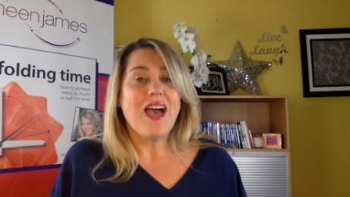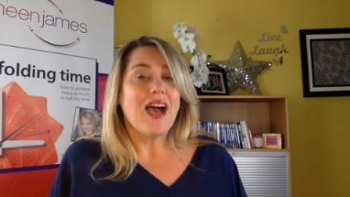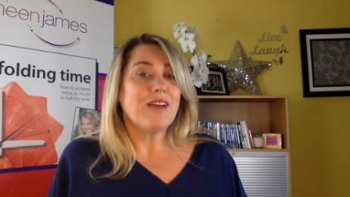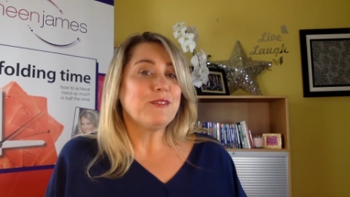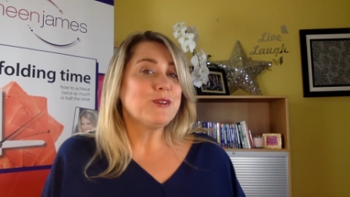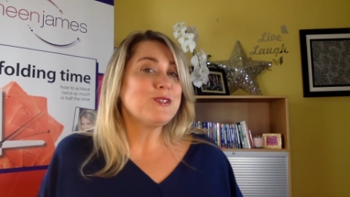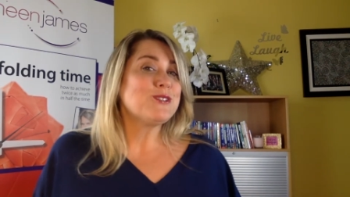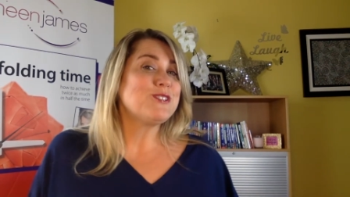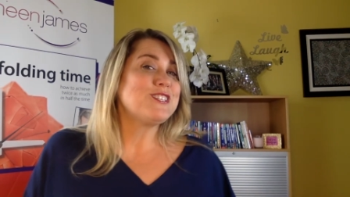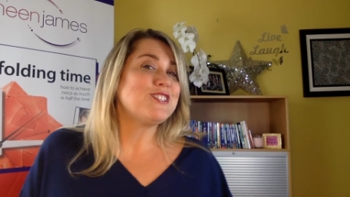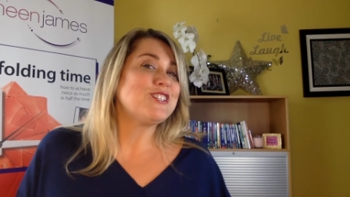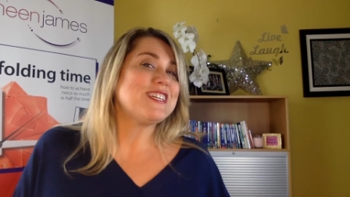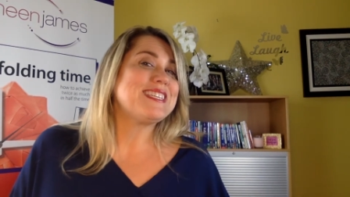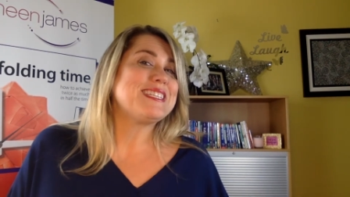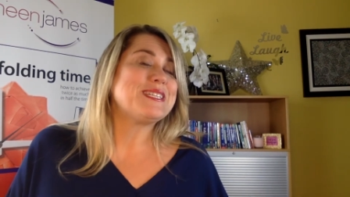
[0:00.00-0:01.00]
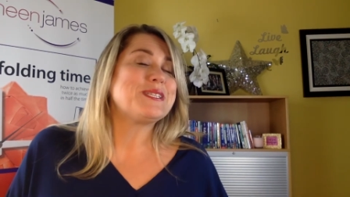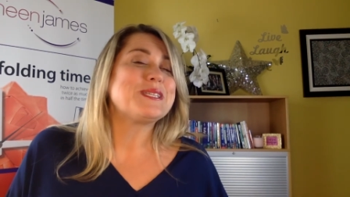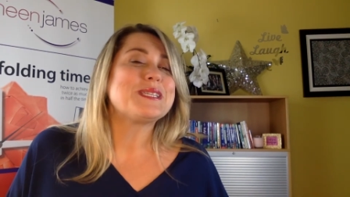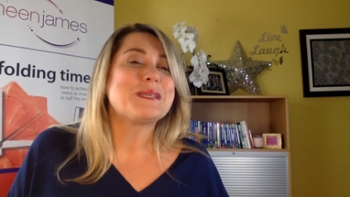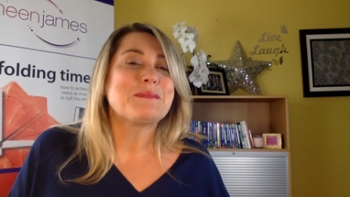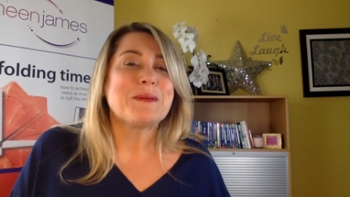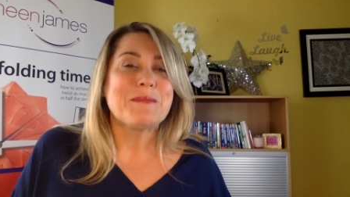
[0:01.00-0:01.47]
I've also suggested to
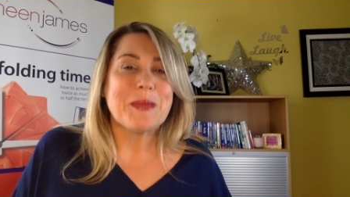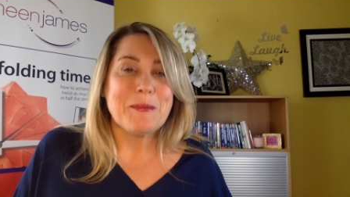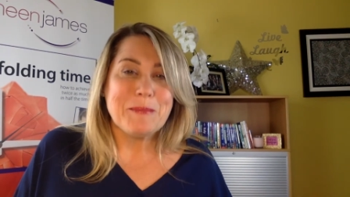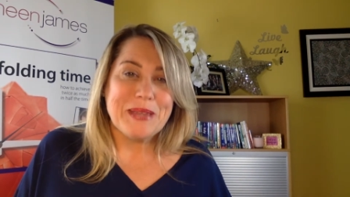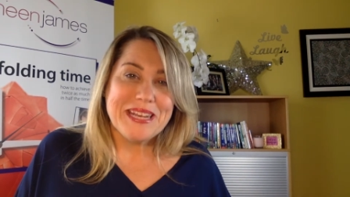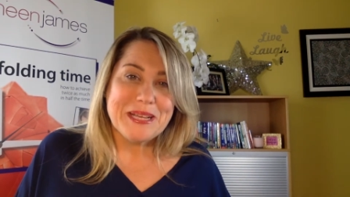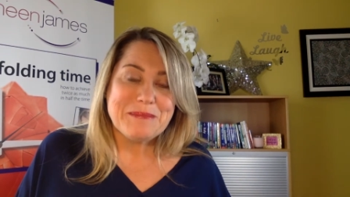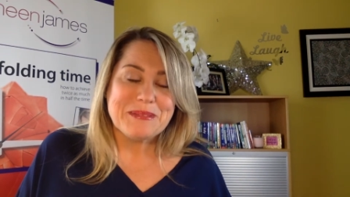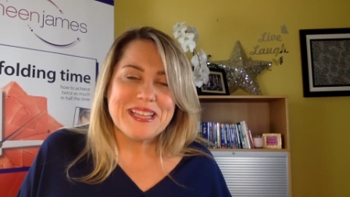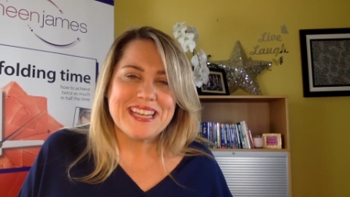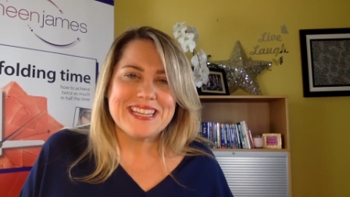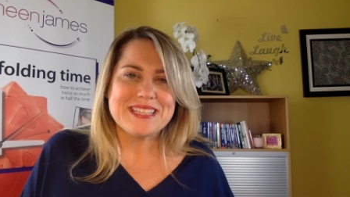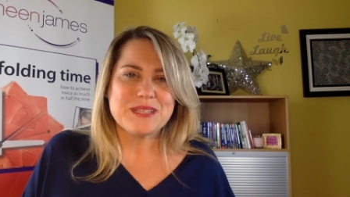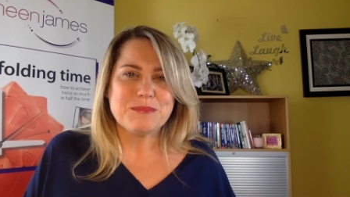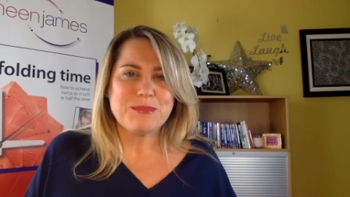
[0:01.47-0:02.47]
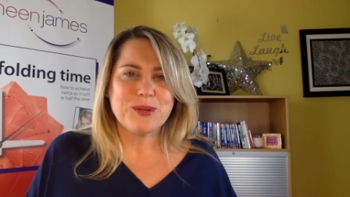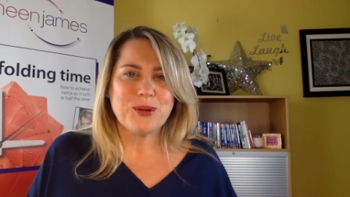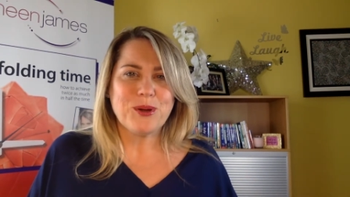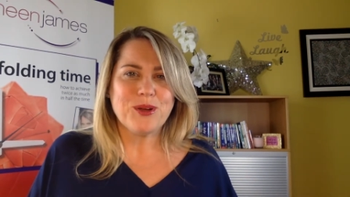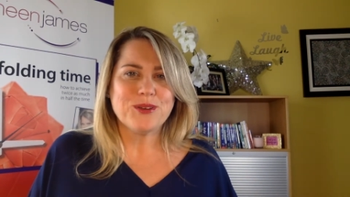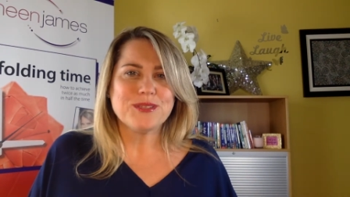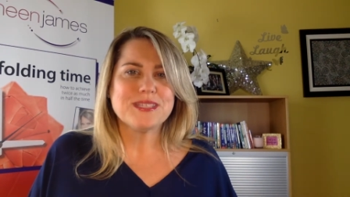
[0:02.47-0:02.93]
some of my meeting planners and
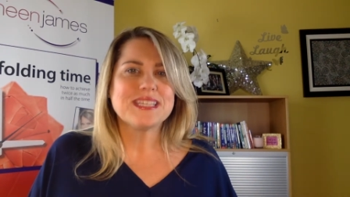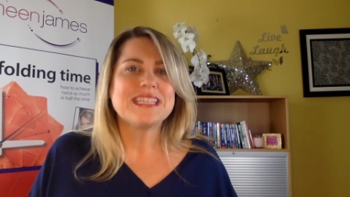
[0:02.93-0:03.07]
bureaus,